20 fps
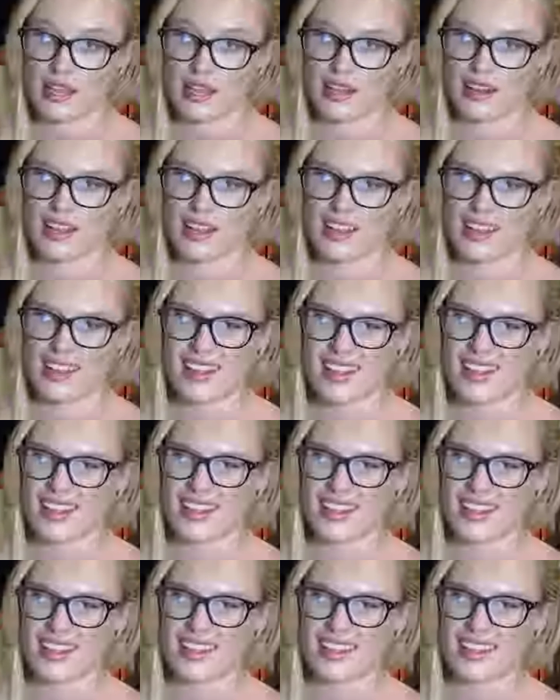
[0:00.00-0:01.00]
And
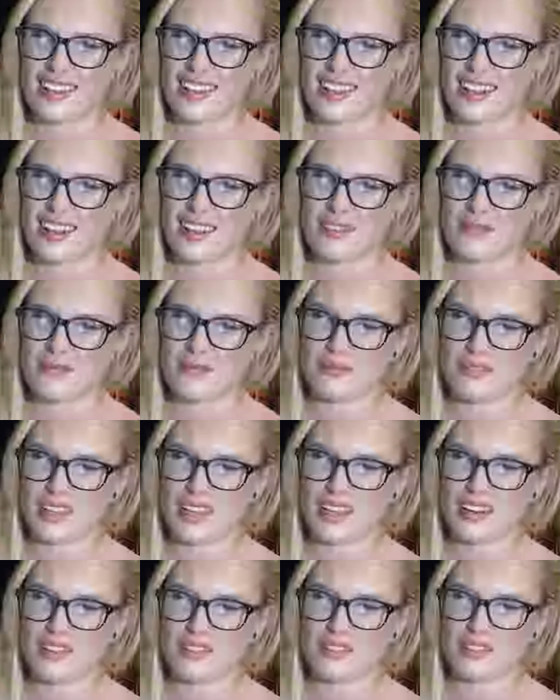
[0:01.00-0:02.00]
I
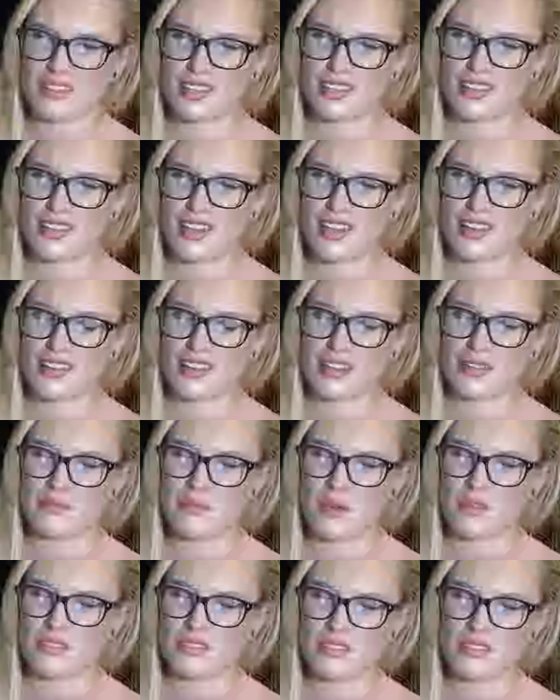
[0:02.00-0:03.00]
don't really care. Like,
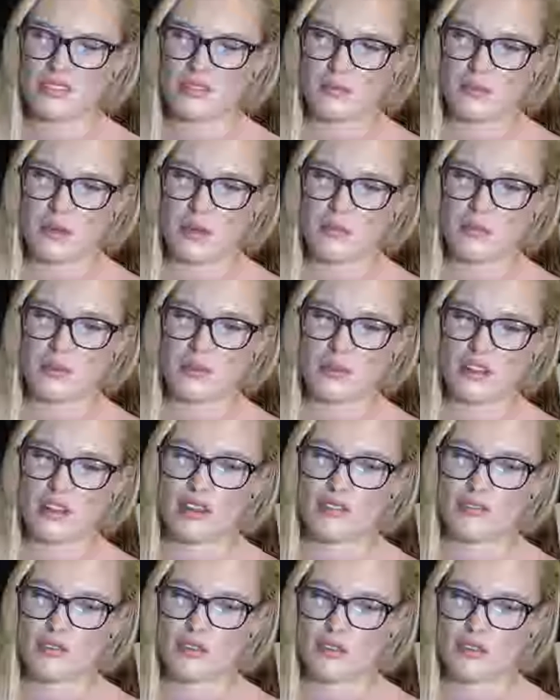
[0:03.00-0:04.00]
most of the people
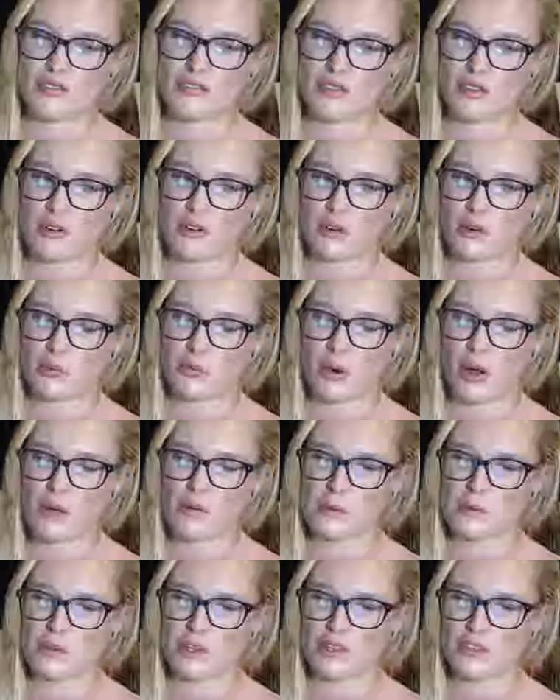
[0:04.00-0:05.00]
that I voted for are
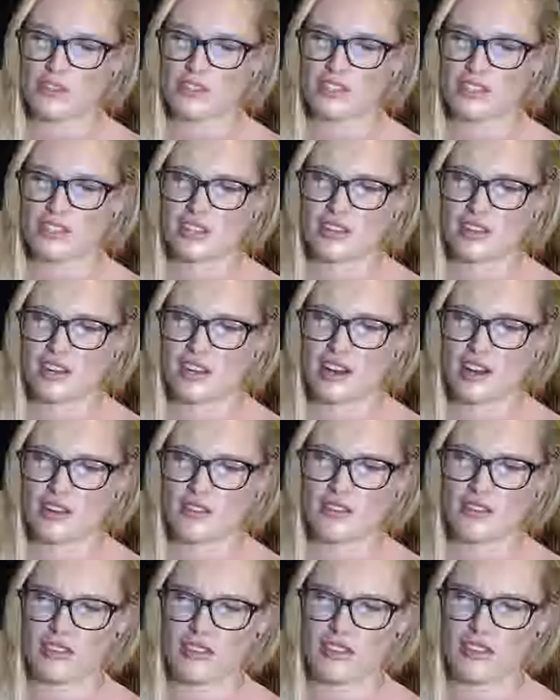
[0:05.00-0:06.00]
probably Christian, and I
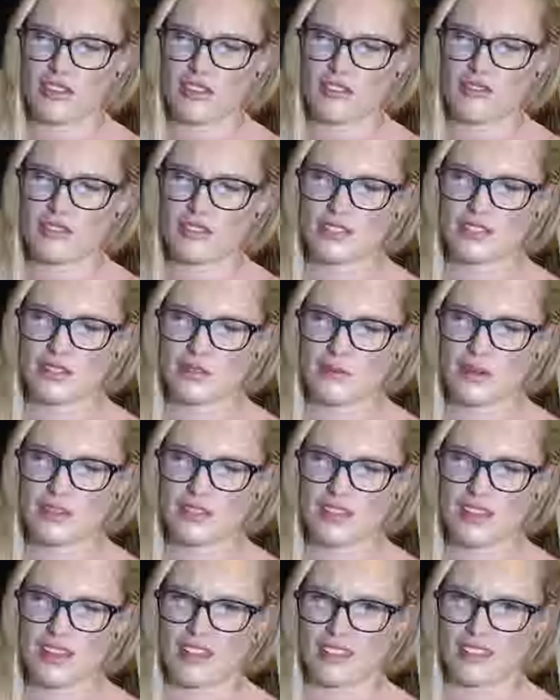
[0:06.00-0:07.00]
don't really give a shit
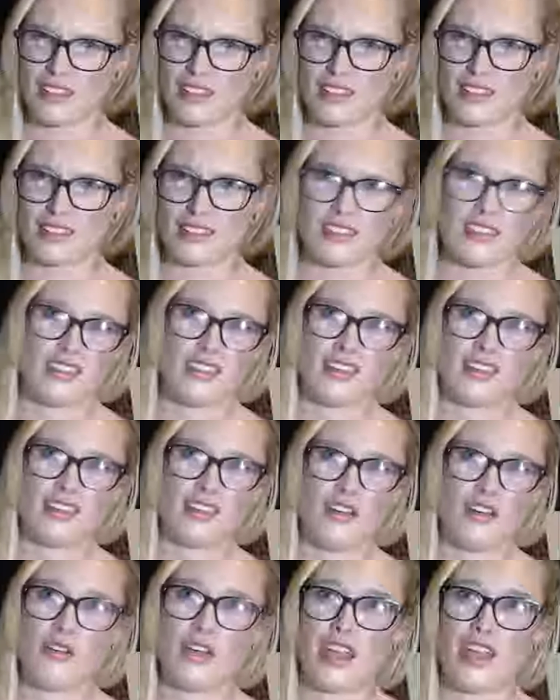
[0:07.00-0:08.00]
about that. Like,
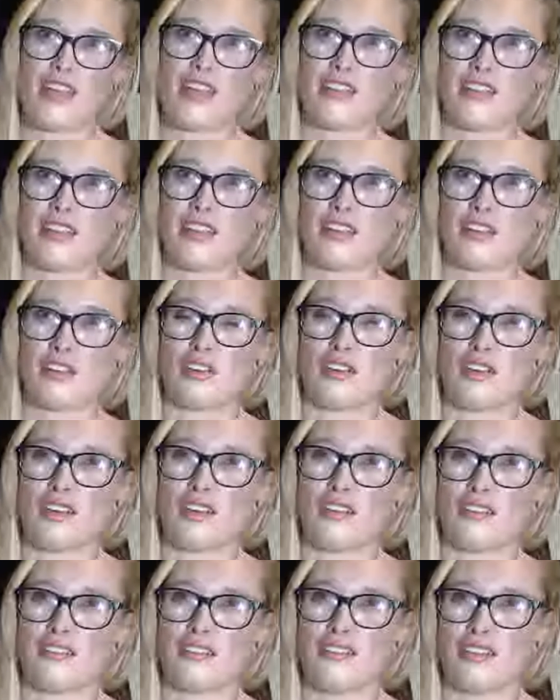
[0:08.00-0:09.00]
okay, like you're
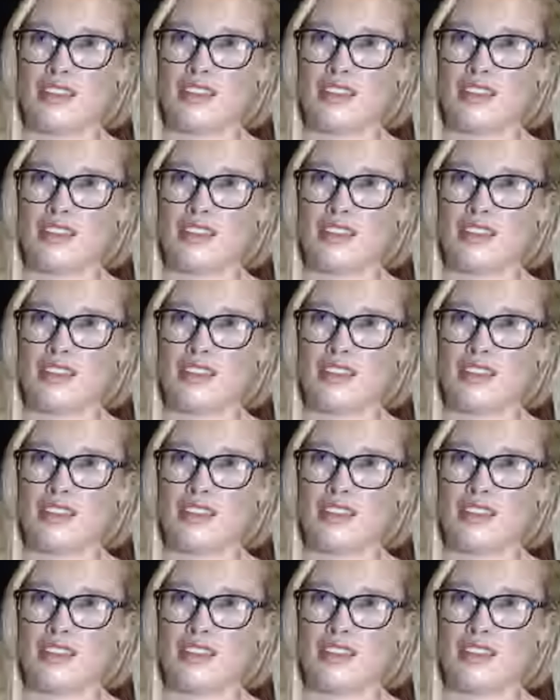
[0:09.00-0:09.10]
not